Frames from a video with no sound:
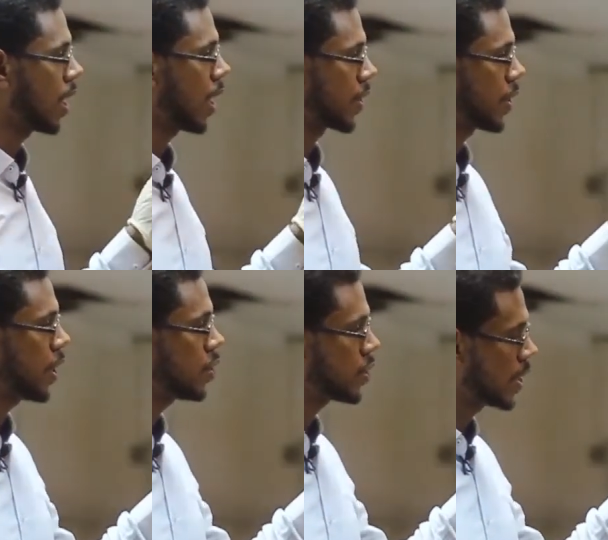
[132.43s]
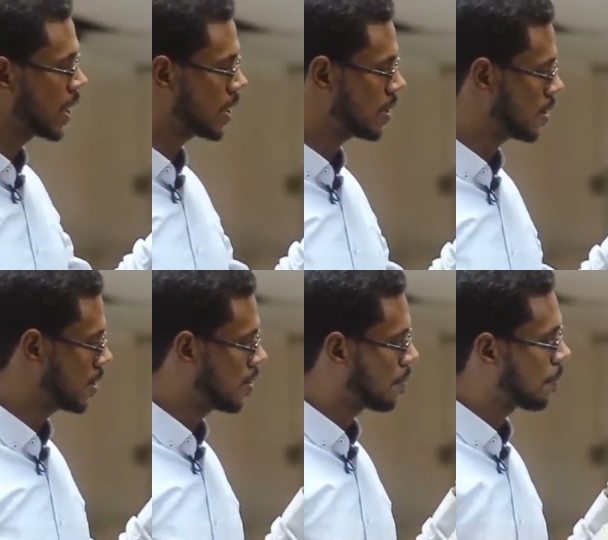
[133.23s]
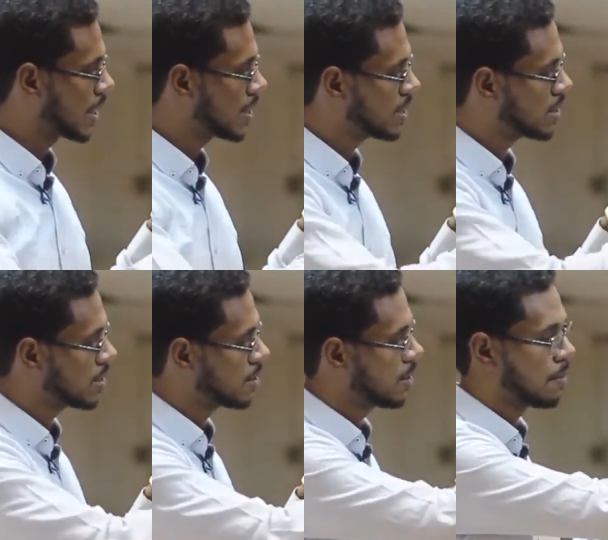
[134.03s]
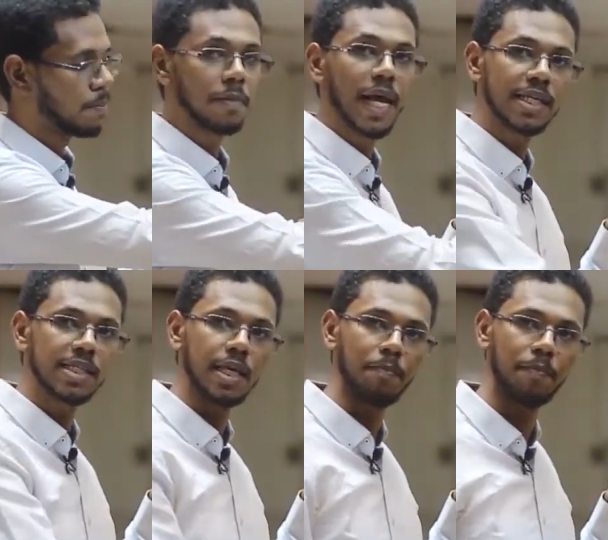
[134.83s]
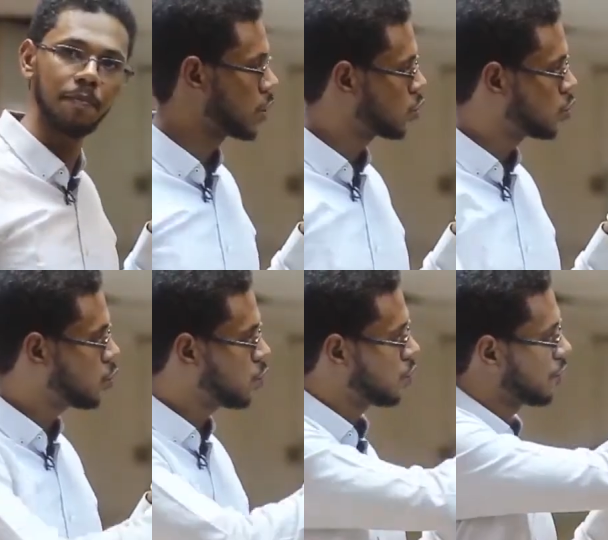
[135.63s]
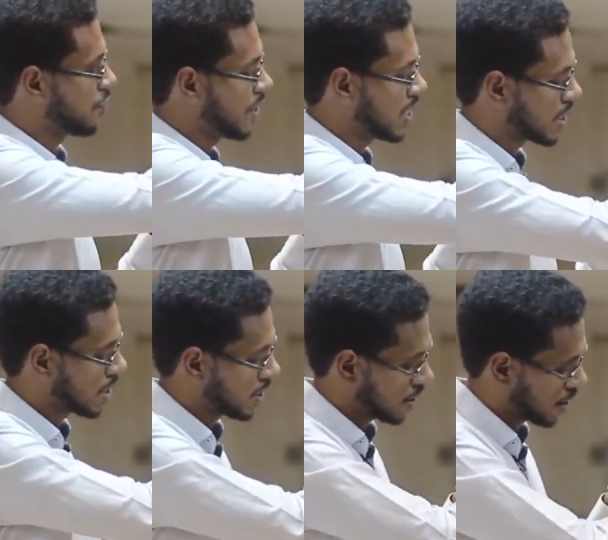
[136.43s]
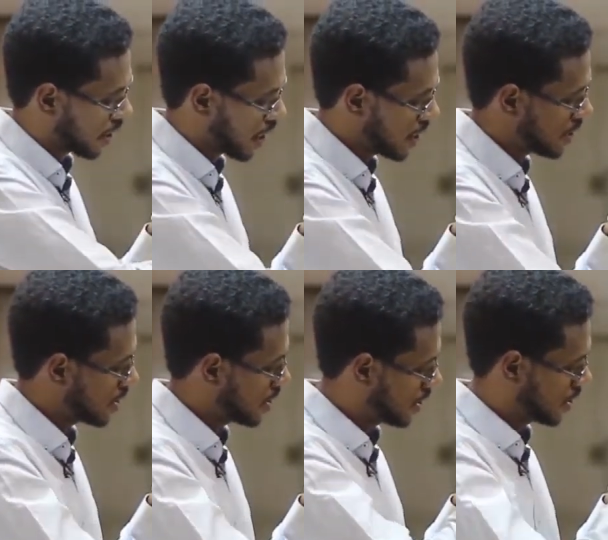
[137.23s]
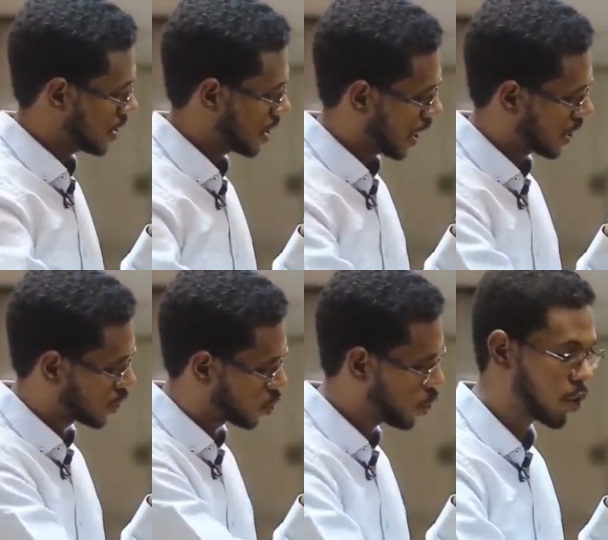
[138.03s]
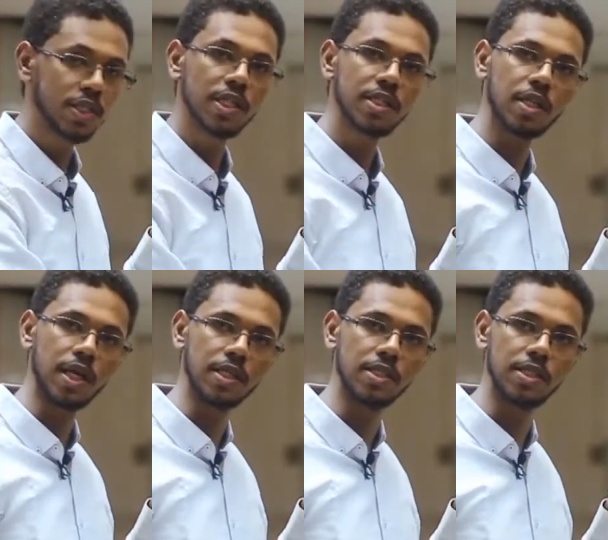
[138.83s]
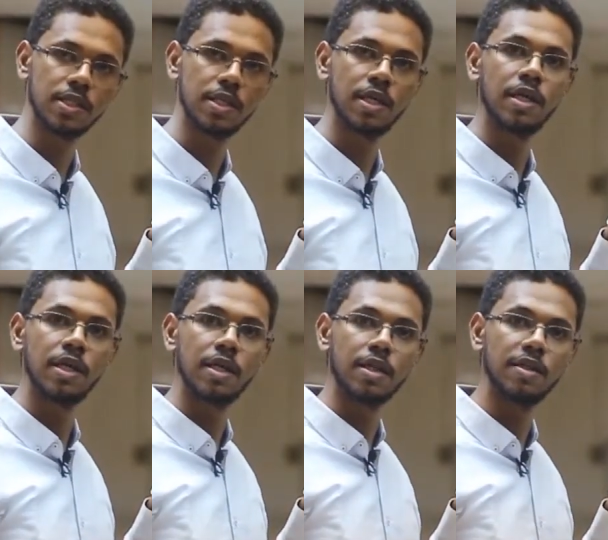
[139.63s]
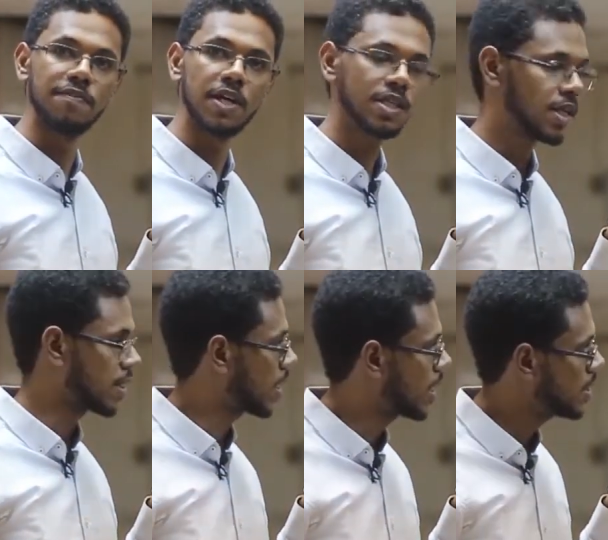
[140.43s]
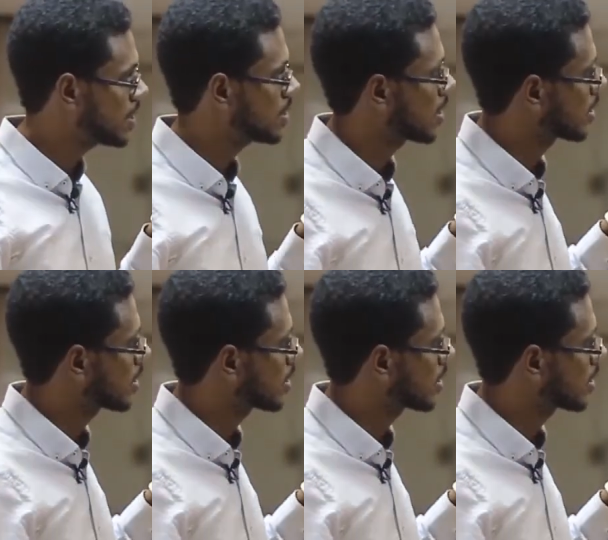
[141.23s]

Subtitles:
are illustrated by this black tape. 2 vertical lines and 2 horizontal lines. The vertical lines